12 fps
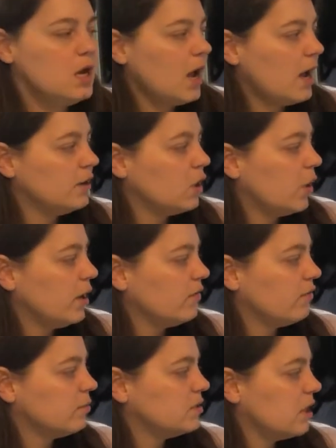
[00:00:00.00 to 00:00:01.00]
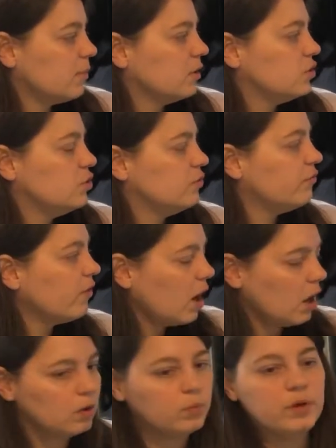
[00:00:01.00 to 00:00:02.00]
and going from summer to fall,